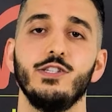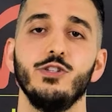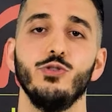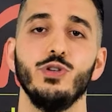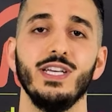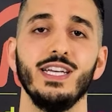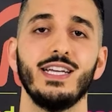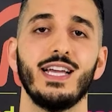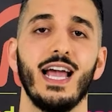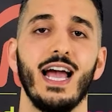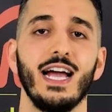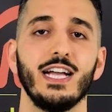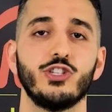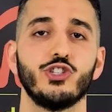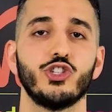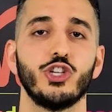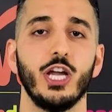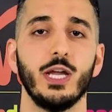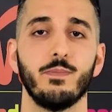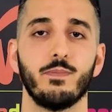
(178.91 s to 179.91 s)
unique head
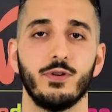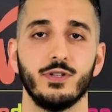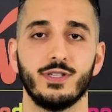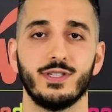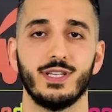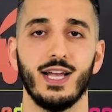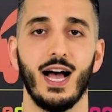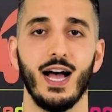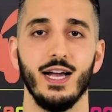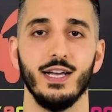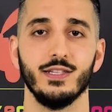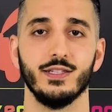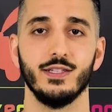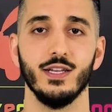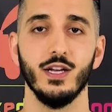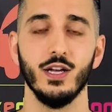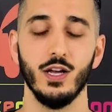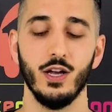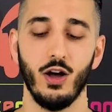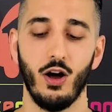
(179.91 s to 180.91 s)
shape or size.
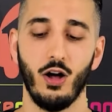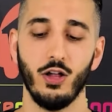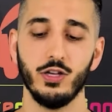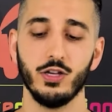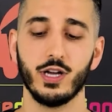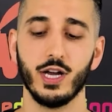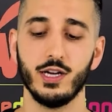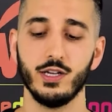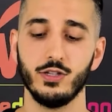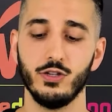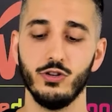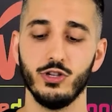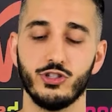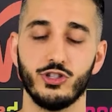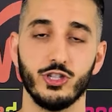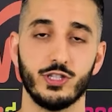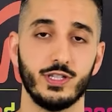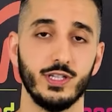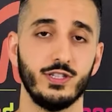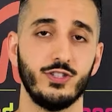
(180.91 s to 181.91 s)
All you gotta do
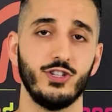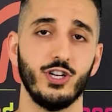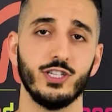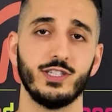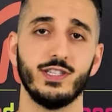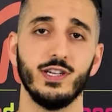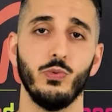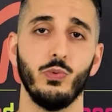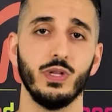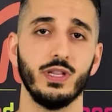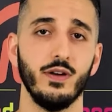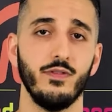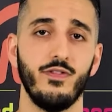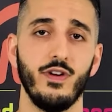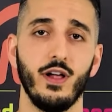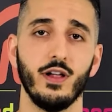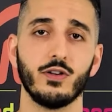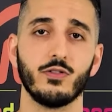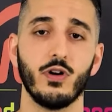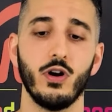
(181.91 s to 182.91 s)
just adjust it with the
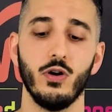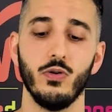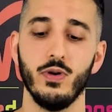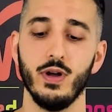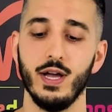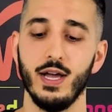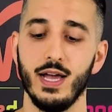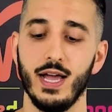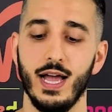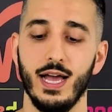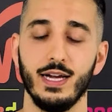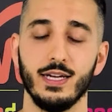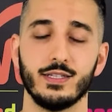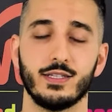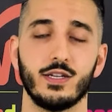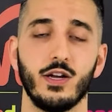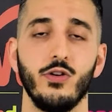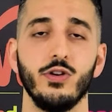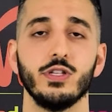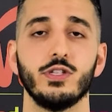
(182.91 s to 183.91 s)
Velcro, and
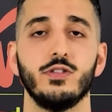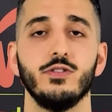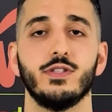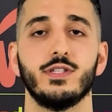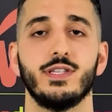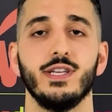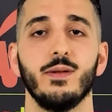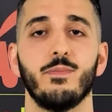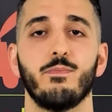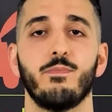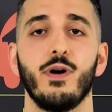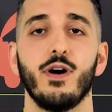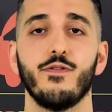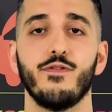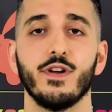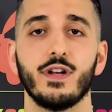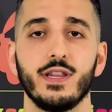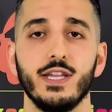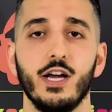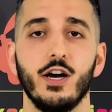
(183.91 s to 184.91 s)
it's going to sit
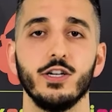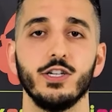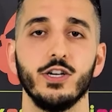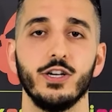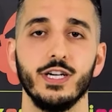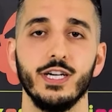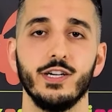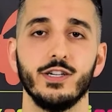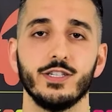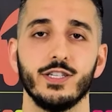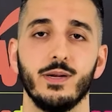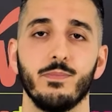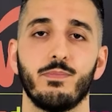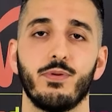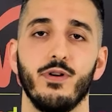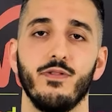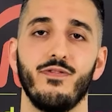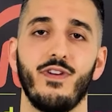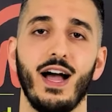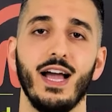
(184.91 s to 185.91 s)
perfectly on your ears and
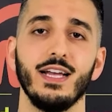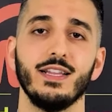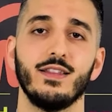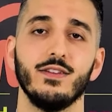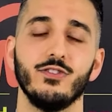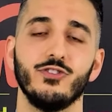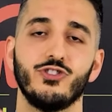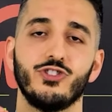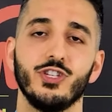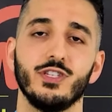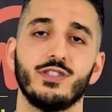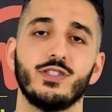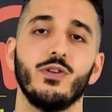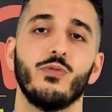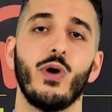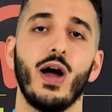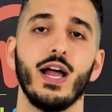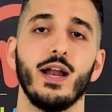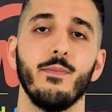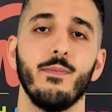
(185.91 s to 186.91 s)
provide just the
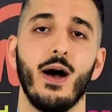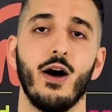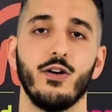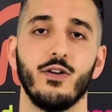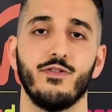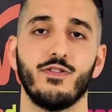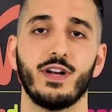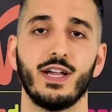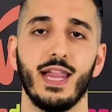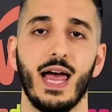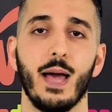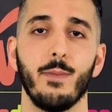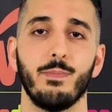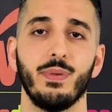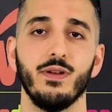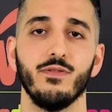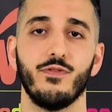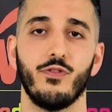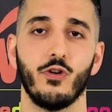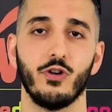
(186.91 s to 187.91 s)
right amount of
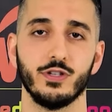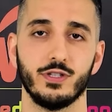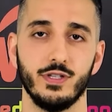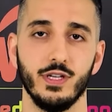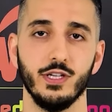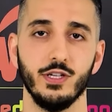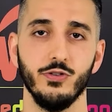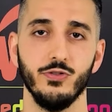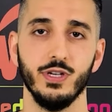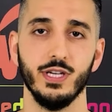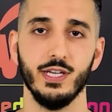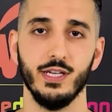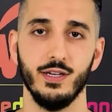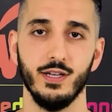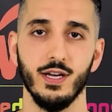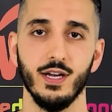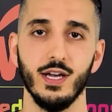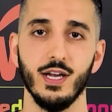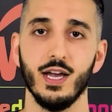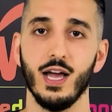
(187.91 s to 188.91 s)
clamping force that you
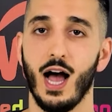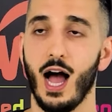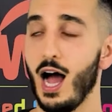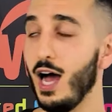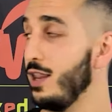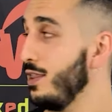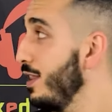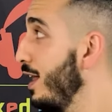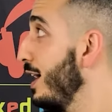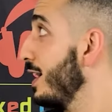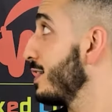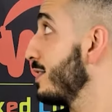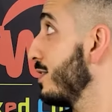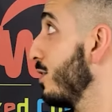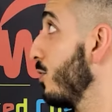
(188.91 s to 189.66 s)
need. Unlike the